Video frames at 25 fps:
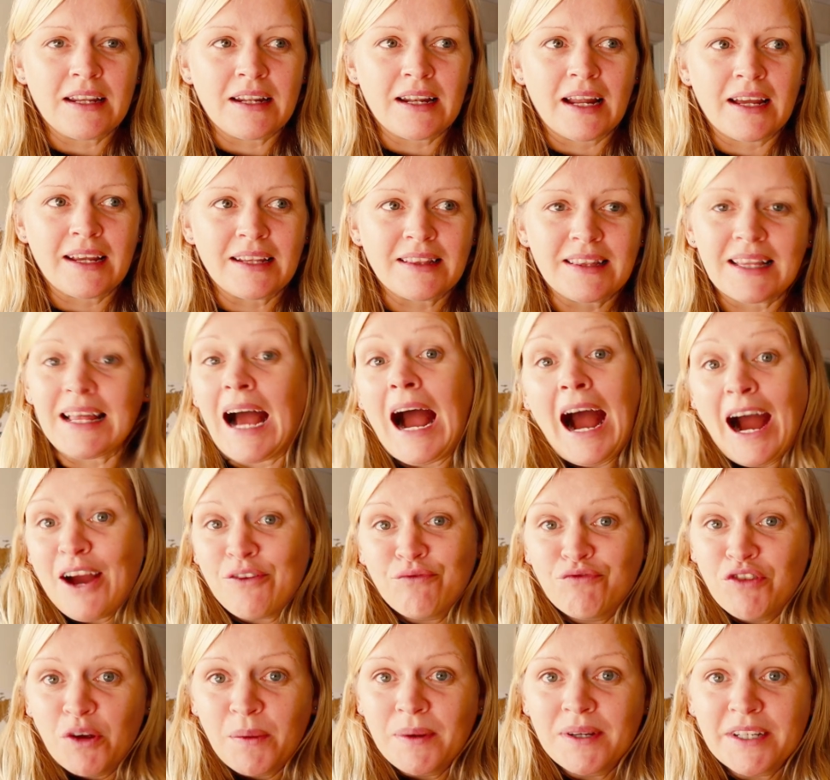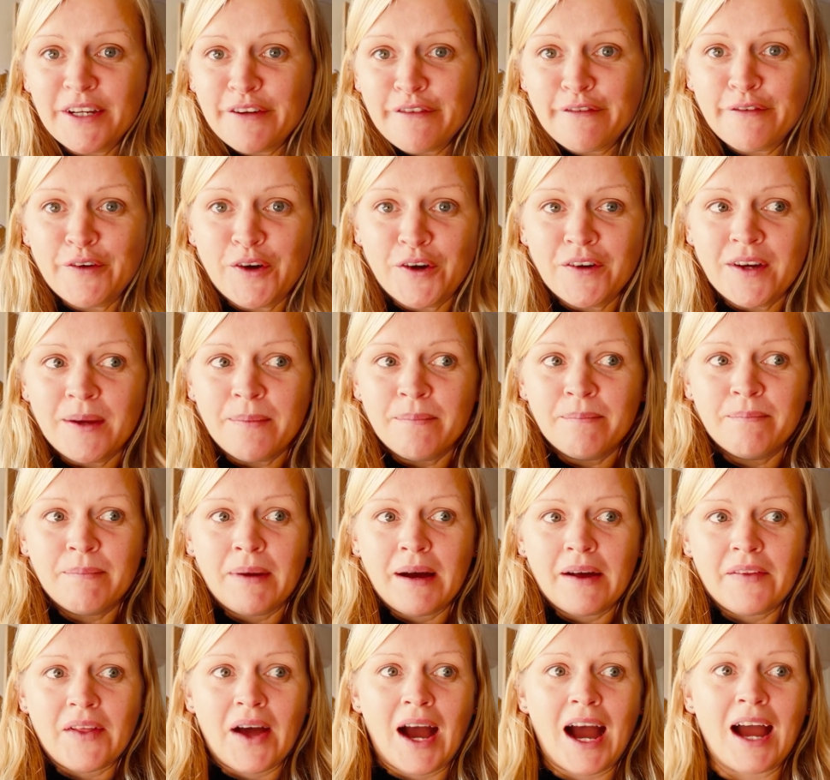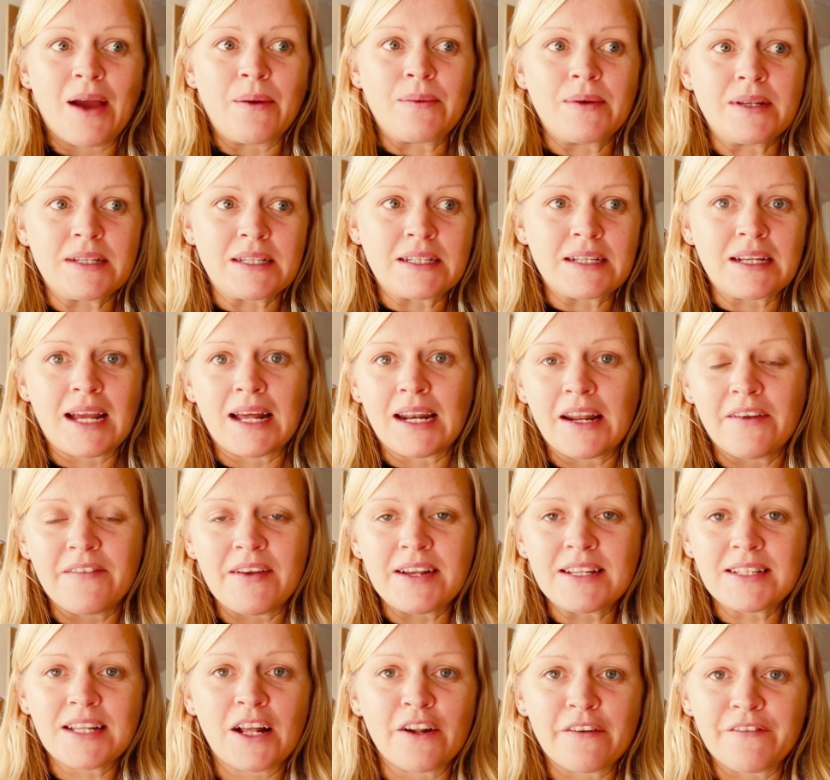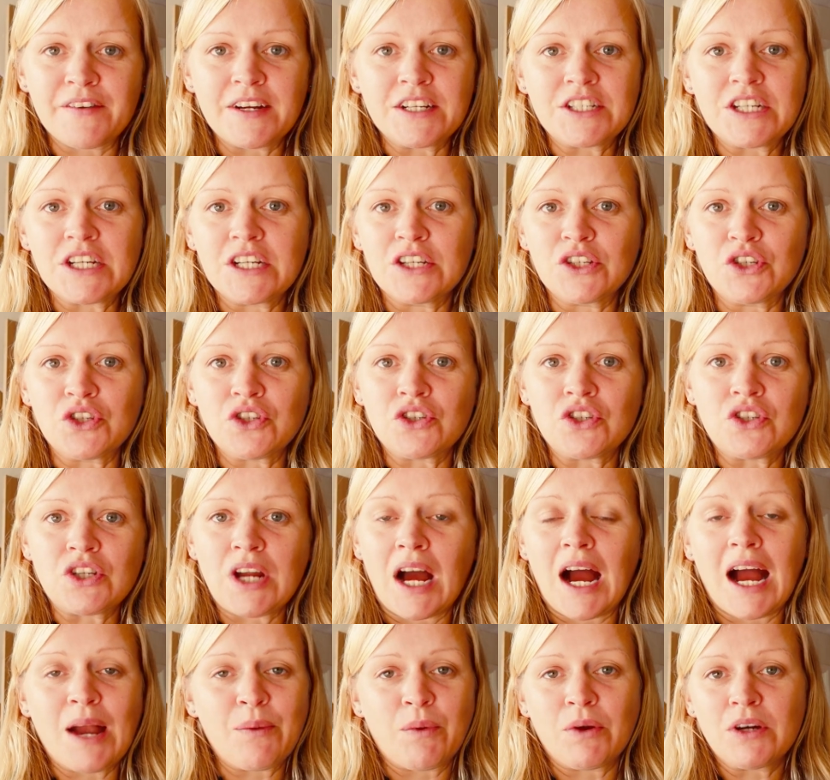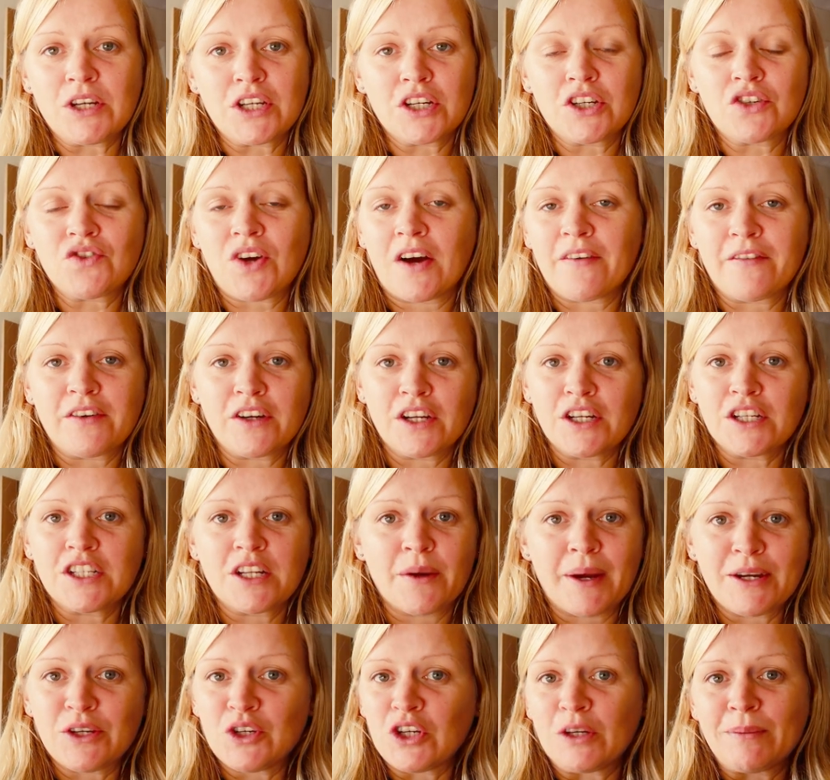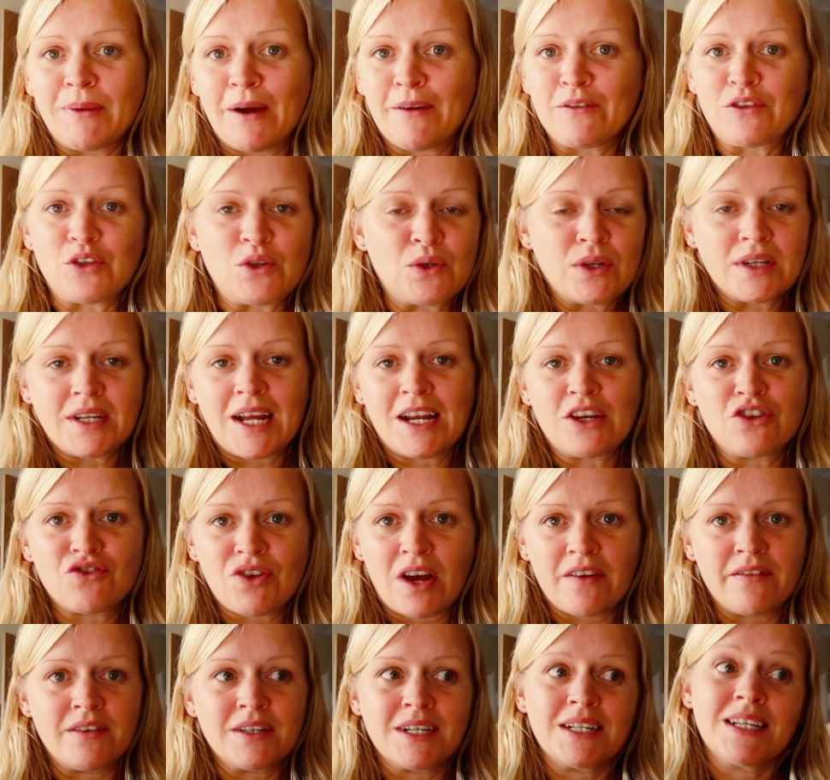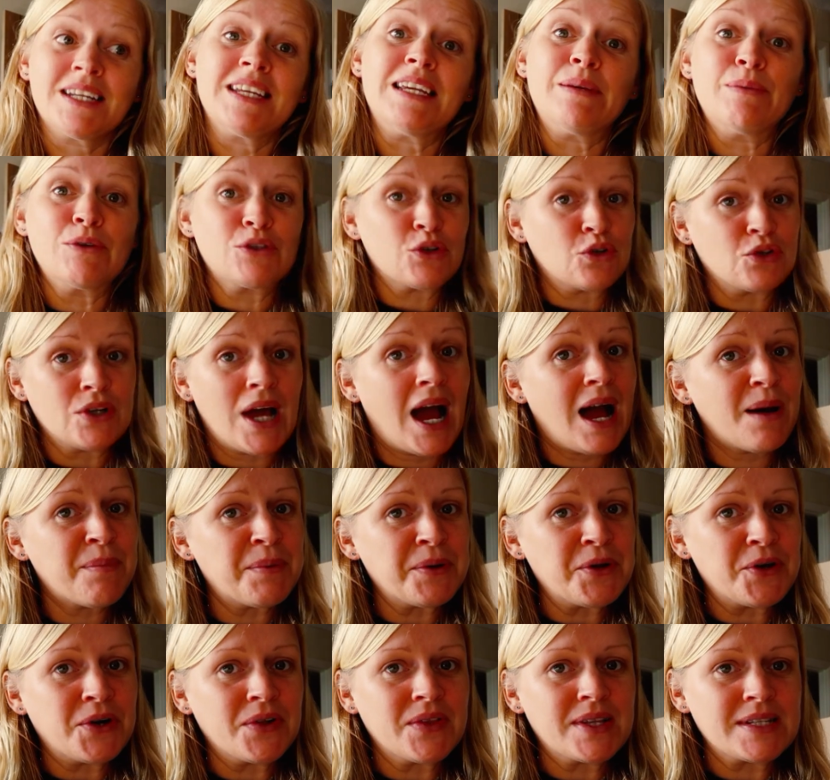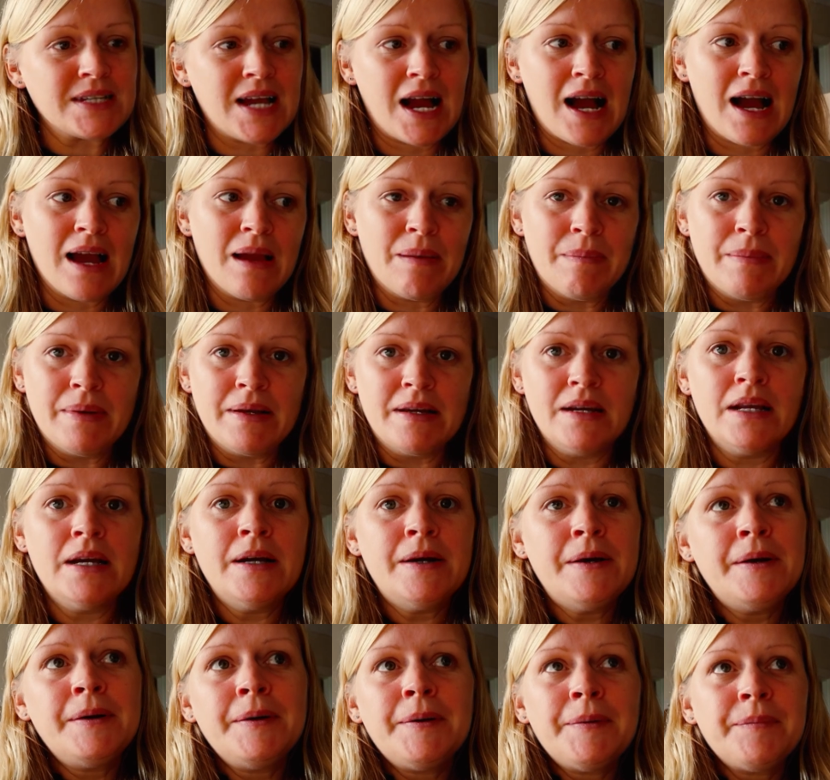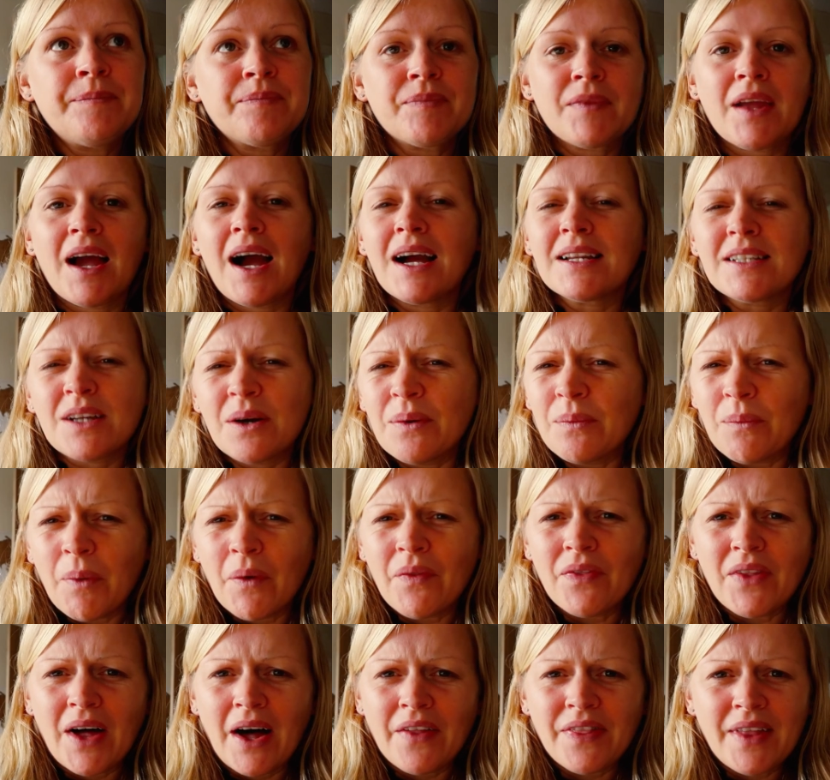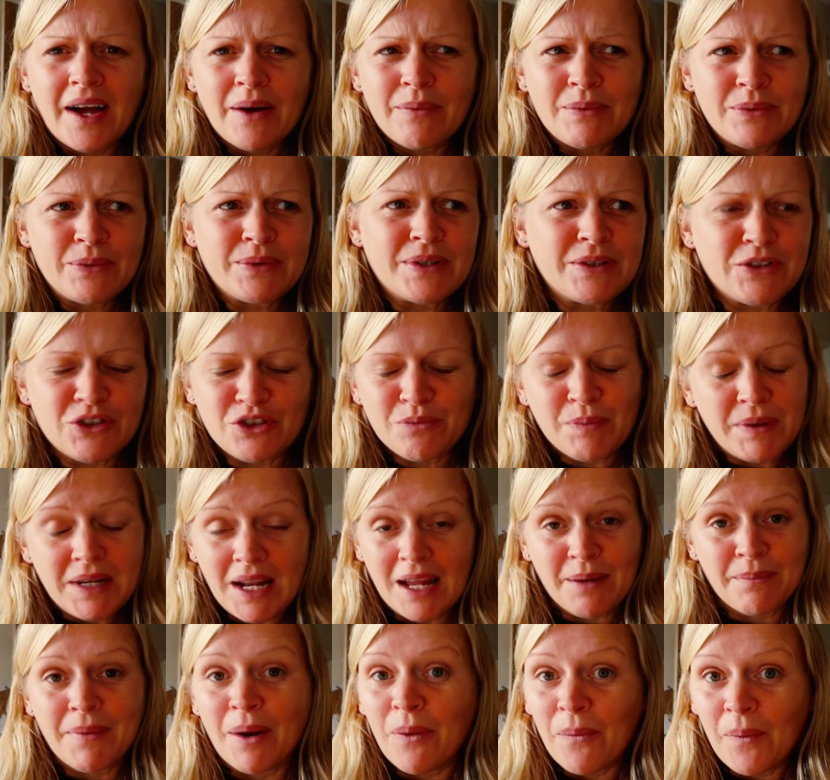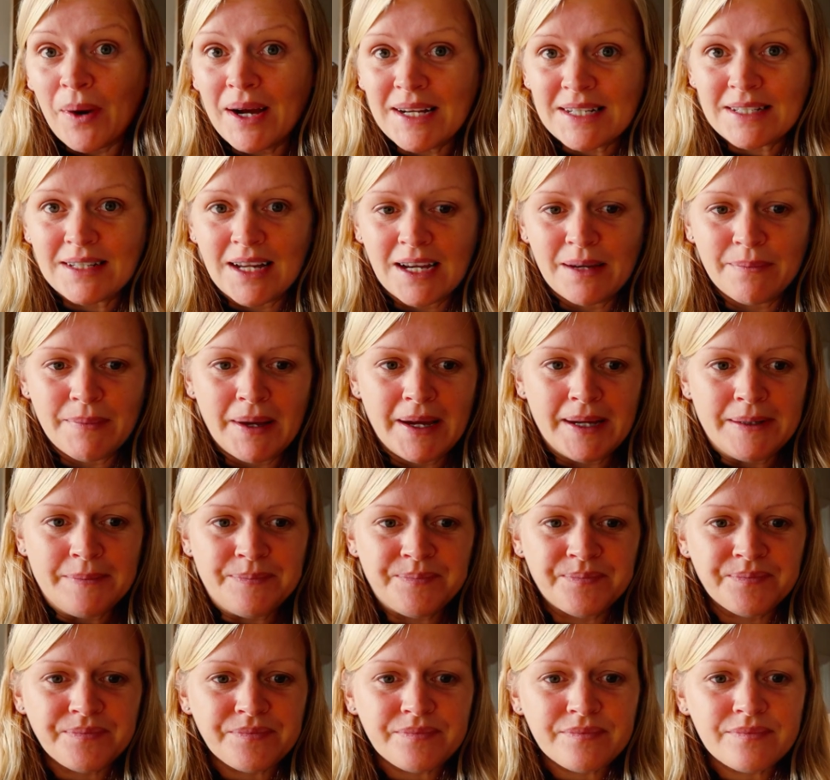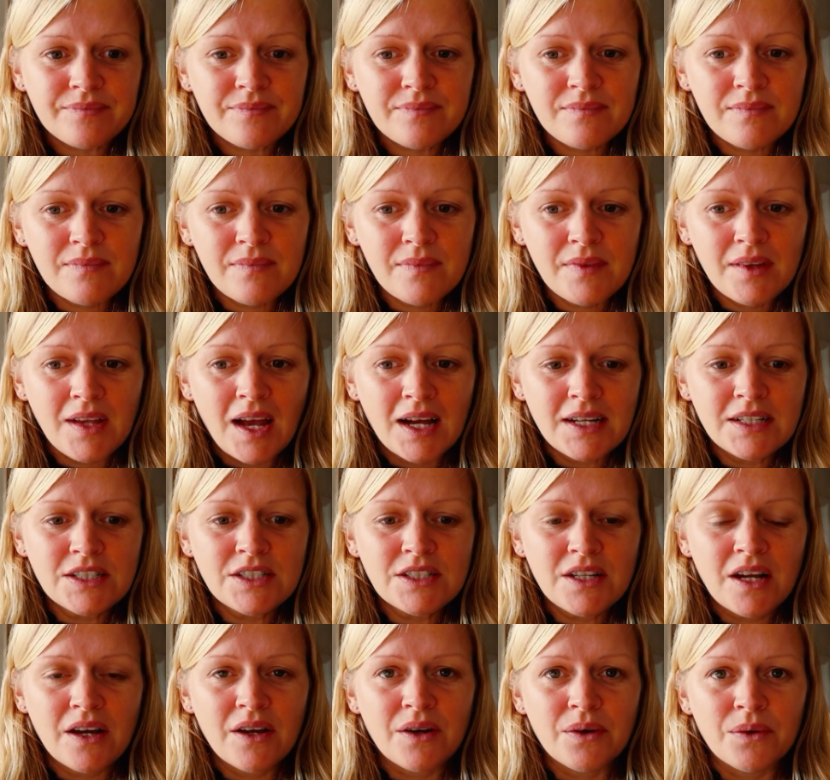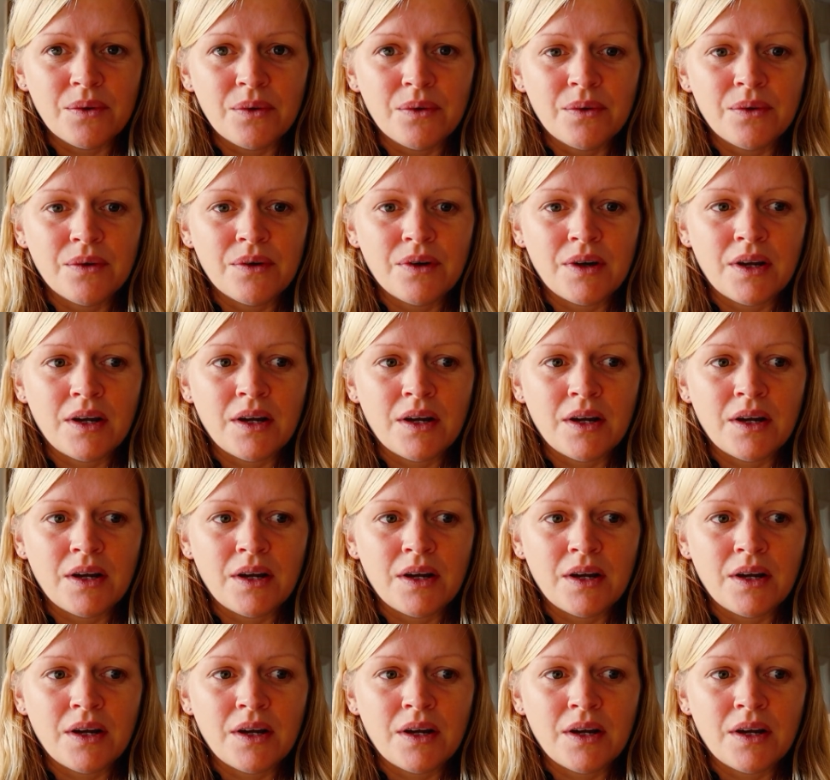like that I ruined it for him that I was kind of selfish and just I wanted to travel and so I took him out of school and I just travelled and he was unhappy all the time and I don't want that that would just be like my worst nightmare and so